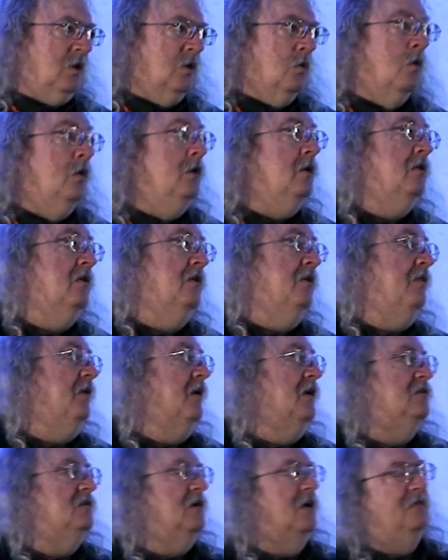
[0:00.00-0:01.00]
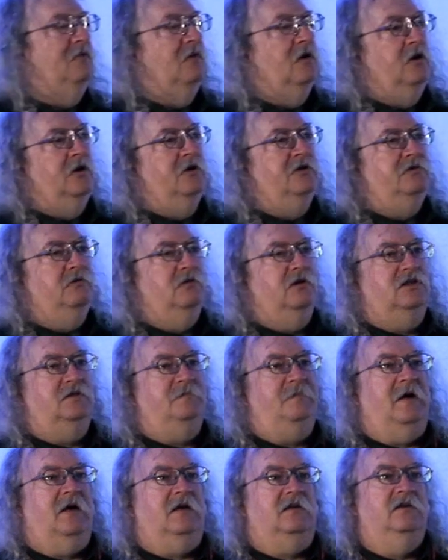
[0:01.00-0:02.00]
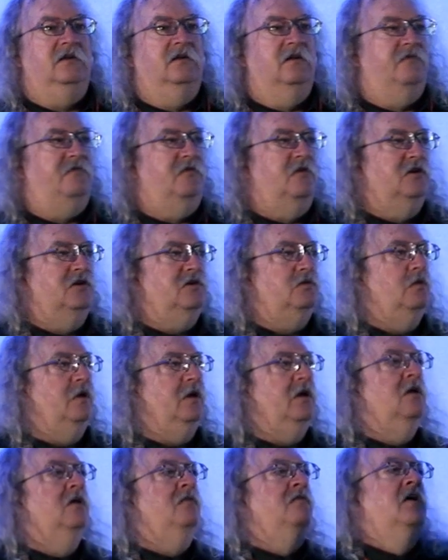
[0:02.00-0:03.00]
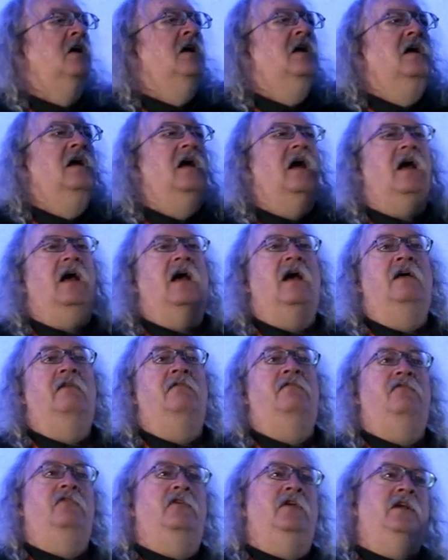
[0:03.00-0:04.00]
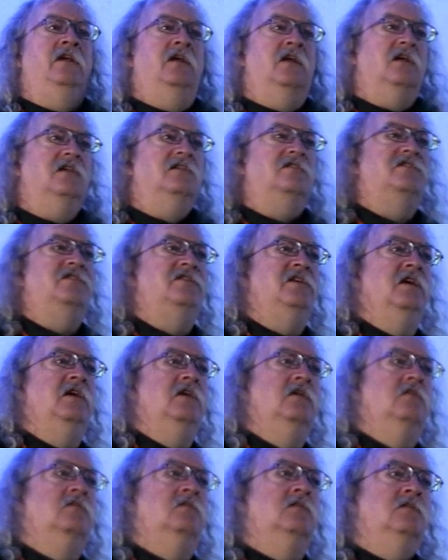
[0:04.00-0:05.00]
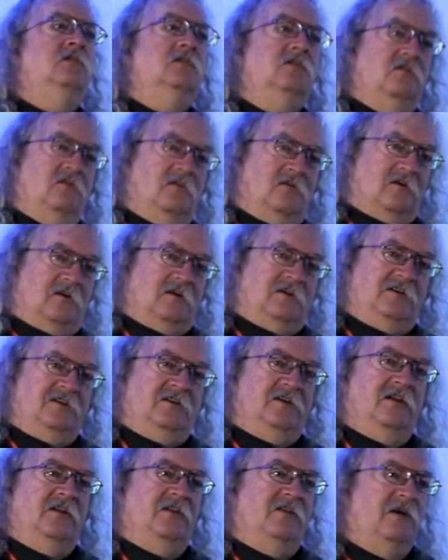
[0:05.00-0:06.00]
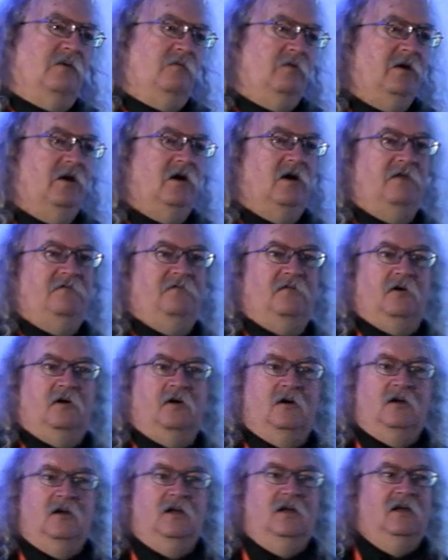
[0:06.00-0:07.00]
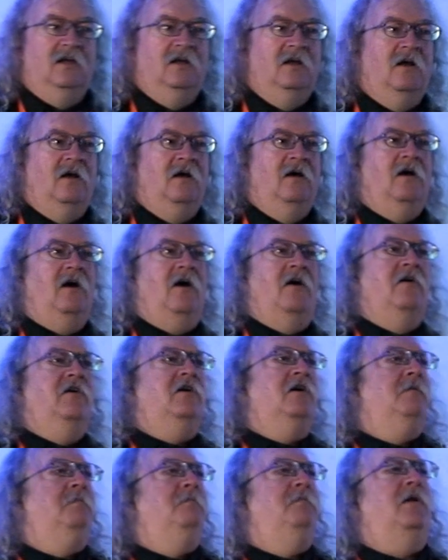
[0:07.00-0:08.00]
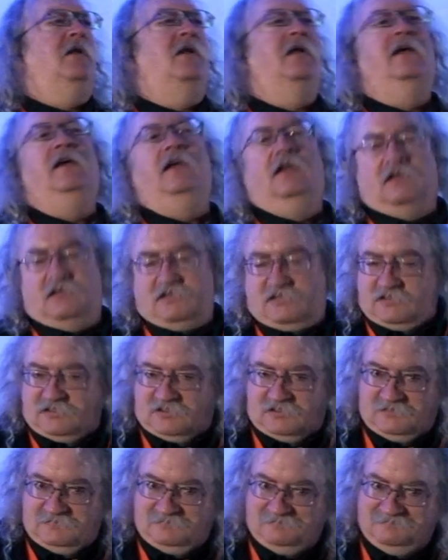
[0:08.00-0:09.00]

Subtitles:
One of the things I've learned to expect in the first week of every single course that we offer are complaints.